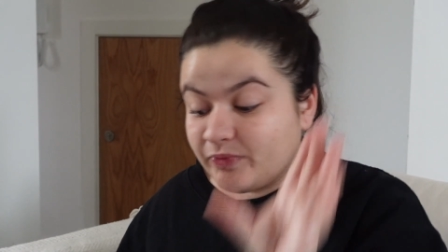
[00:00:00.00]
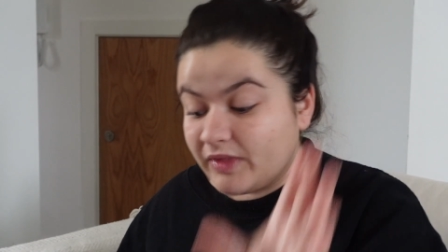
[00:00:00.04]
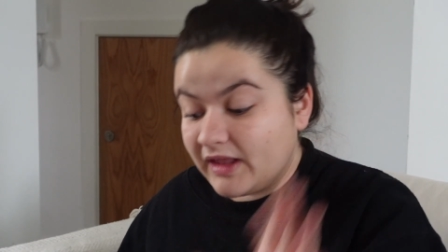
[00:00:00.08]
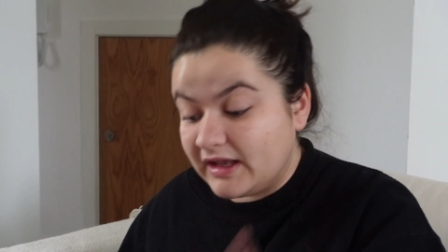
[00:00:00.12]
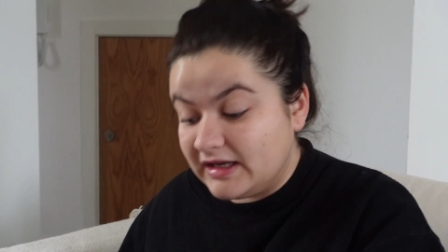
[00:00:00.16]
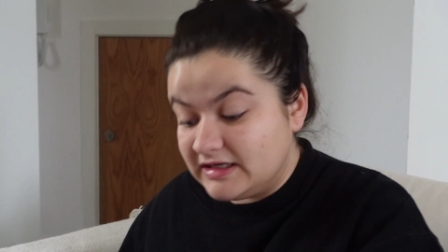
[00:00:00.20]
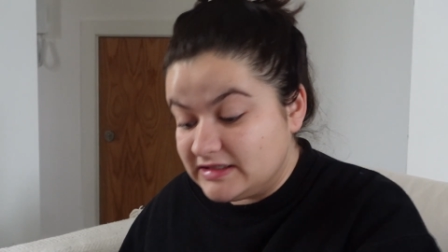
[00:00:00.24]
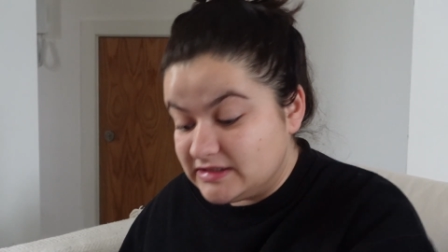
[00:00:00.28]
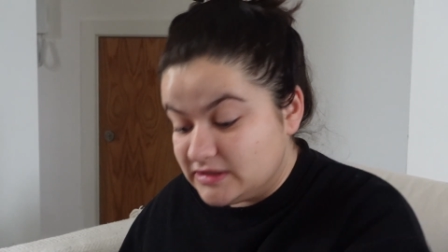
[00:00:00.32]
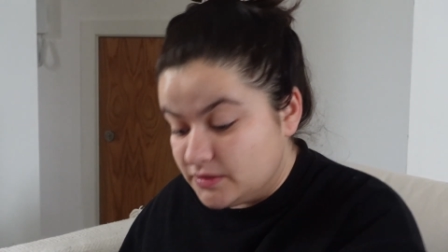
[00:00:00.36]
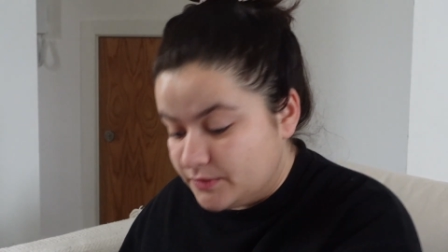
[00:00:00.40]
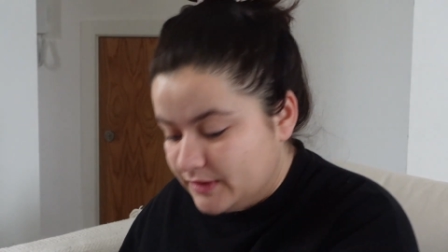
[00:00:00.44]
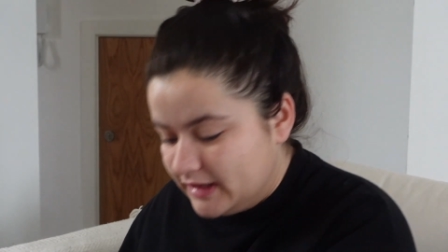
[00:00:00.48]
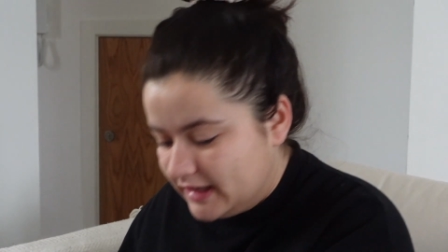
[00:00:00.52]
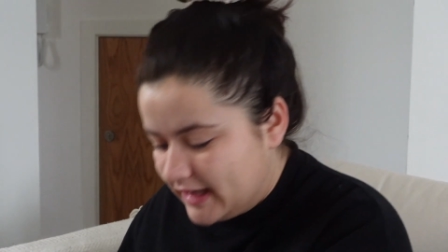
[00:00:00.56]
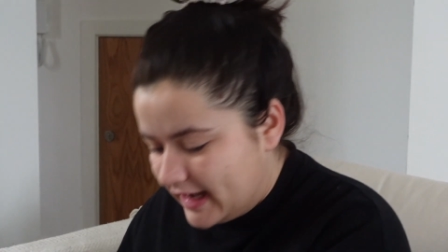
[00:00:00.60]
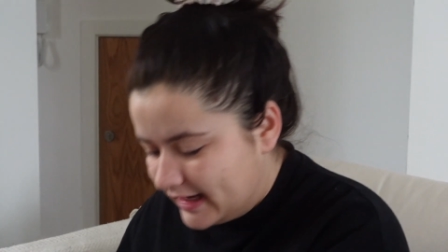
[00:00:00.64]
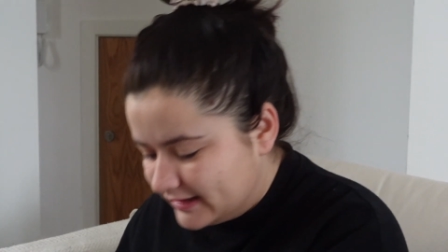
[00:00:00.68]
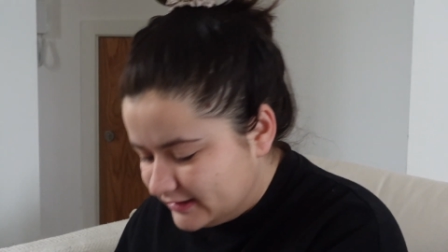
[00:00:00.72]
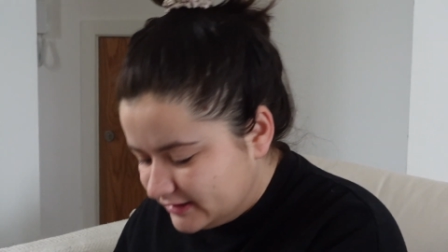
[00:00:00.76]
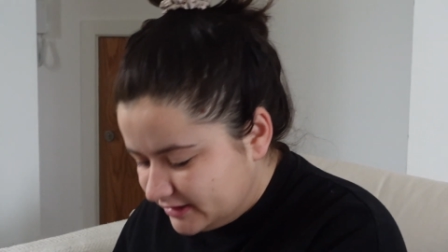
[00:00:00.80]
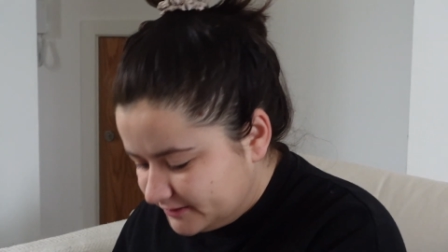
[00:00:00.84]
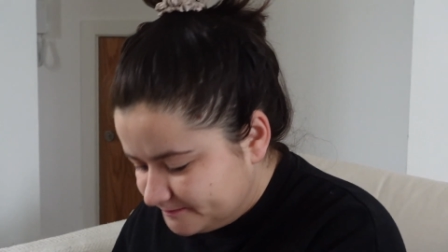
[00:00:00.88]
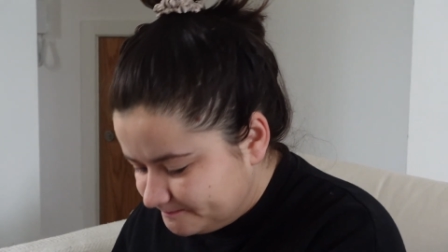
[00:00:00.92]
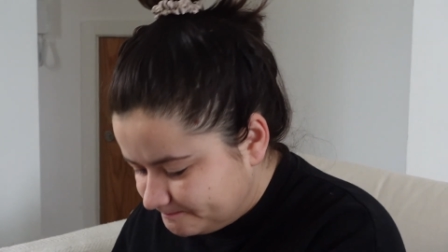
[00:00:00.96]
Easter
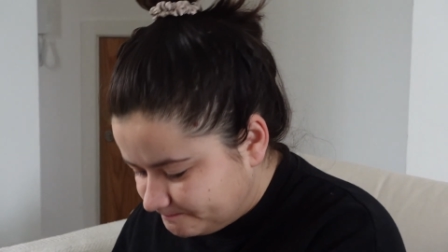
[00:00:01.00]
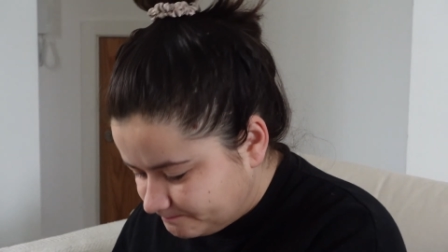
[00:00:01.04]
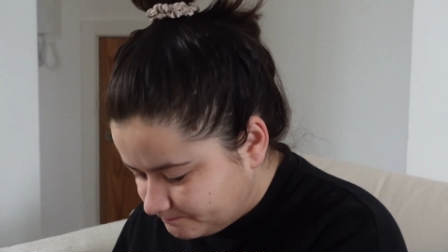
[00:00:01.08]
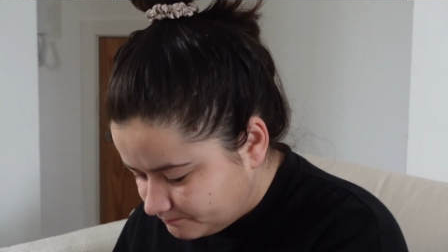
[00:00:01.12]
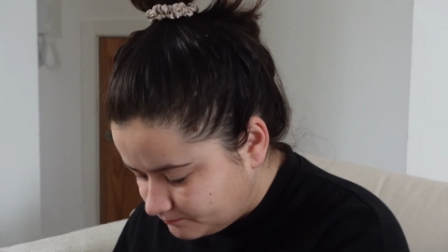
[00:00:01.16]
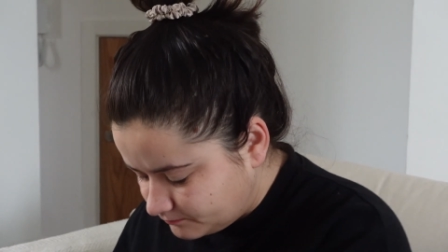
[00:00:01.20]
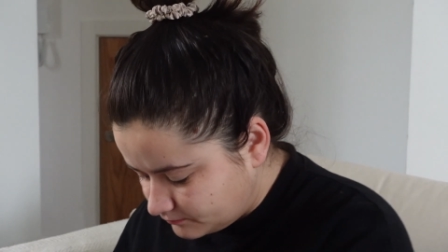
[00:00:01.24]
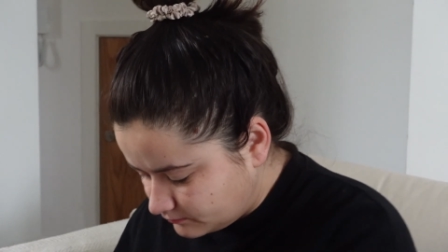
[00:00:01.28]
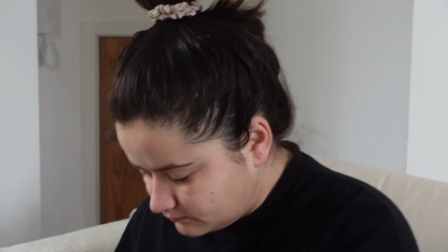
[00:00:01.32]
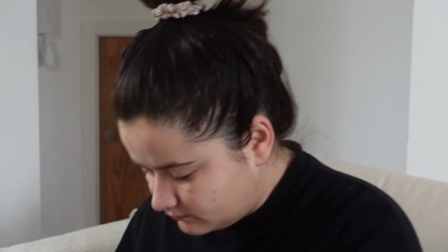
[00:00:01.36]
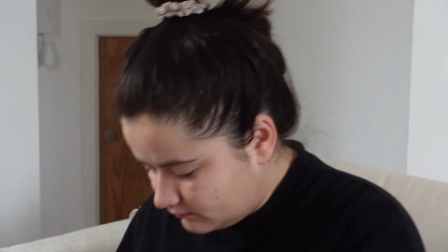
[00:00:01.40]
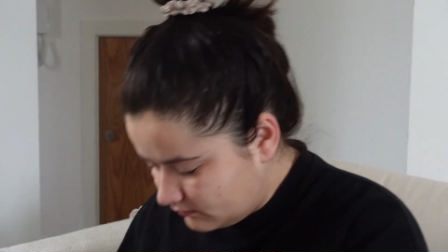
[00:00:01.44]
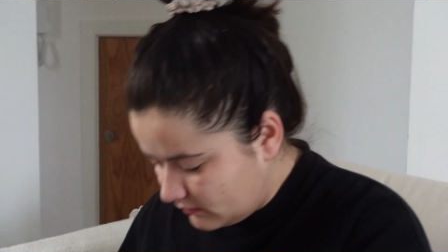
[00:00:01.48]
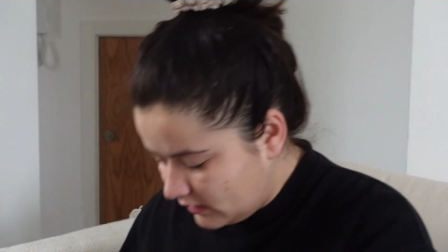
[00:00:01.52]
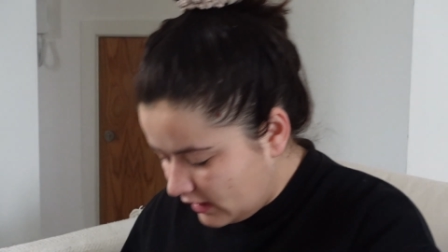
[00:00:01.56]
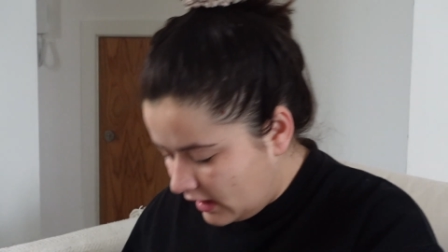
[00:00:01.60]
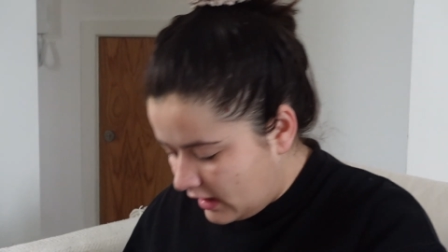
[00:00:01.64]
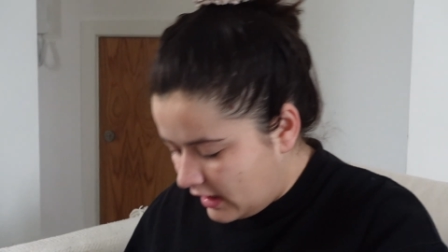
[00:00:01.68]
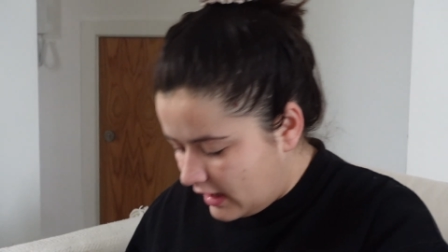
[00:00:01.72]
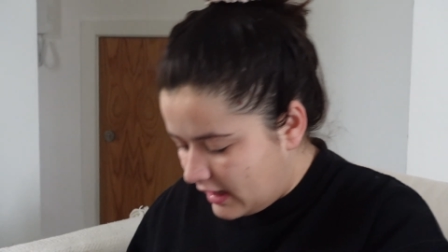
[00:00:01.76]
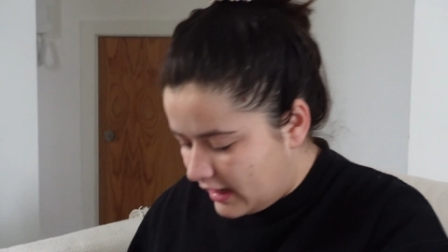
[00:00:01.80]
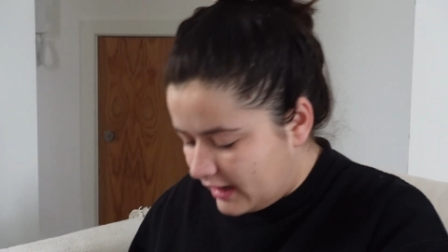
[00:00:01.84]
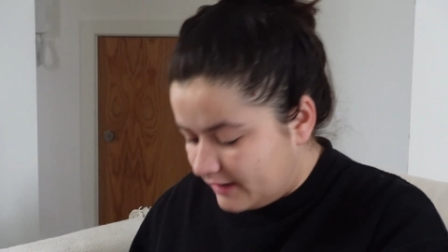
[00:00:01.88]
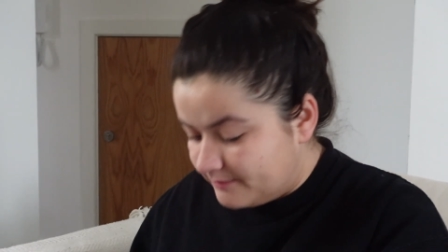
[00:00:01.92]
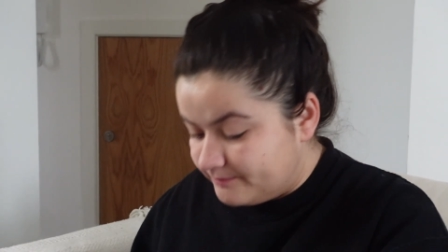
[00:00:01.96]
weekend.
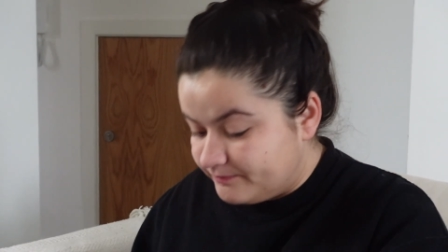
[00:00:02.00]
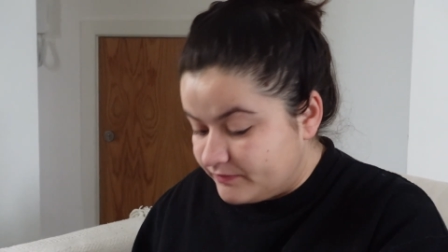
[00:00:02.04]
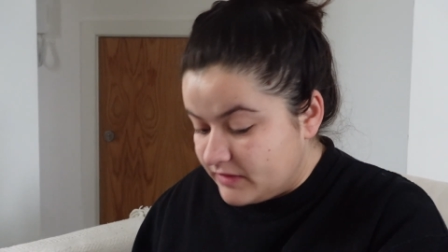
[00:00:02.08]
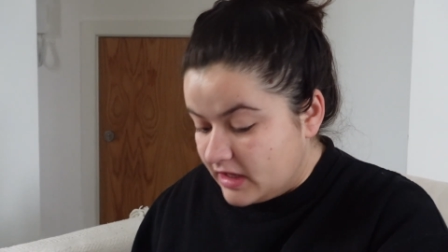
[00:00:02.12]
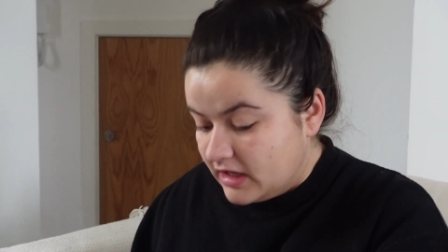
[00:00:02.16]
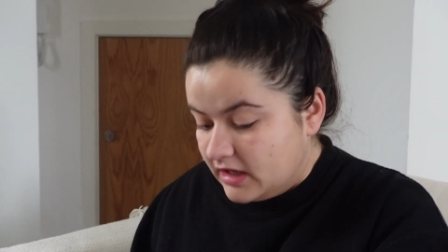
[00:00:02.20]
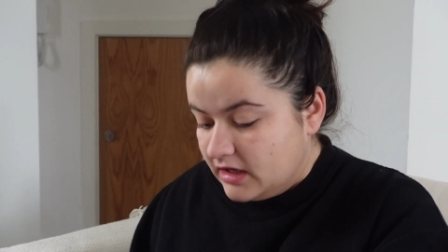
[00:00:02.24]
Um,